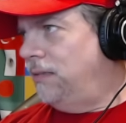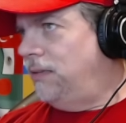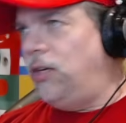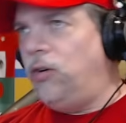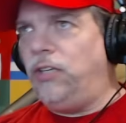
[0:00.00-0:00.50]

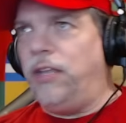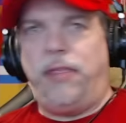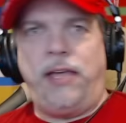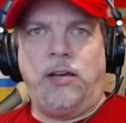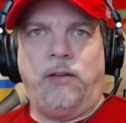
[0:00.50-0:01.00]
You know, you
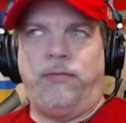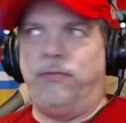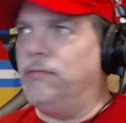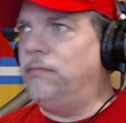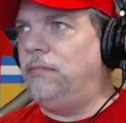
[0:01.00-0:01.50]
think of
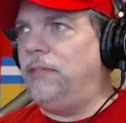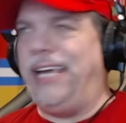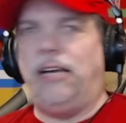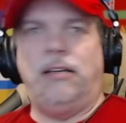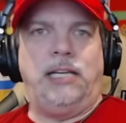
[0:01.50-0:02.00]

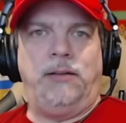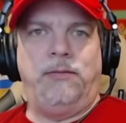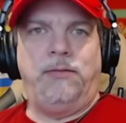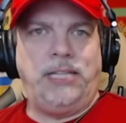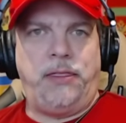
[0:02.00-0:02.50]
Italy
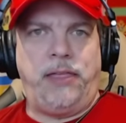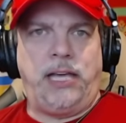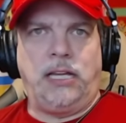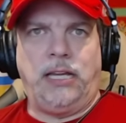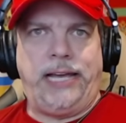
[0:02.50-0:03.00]
when you think
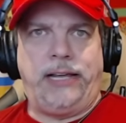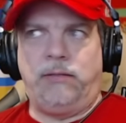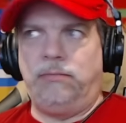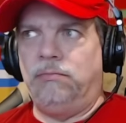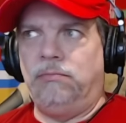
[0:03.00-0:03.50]
of like
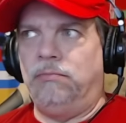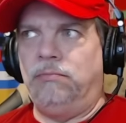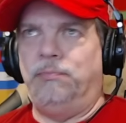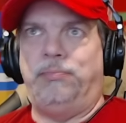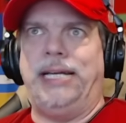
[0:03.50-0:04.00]

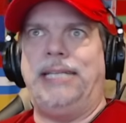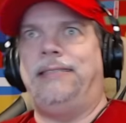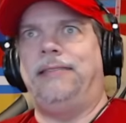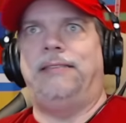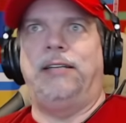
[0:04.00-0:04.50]

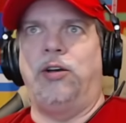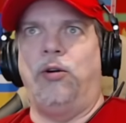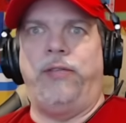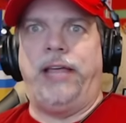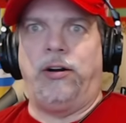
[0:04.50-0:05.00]
places to
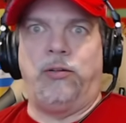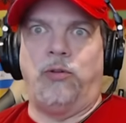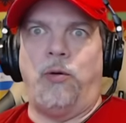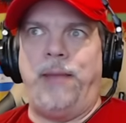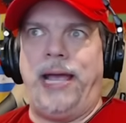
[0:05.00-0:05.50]
go that are
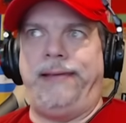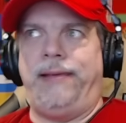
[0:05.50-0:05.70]
romantic.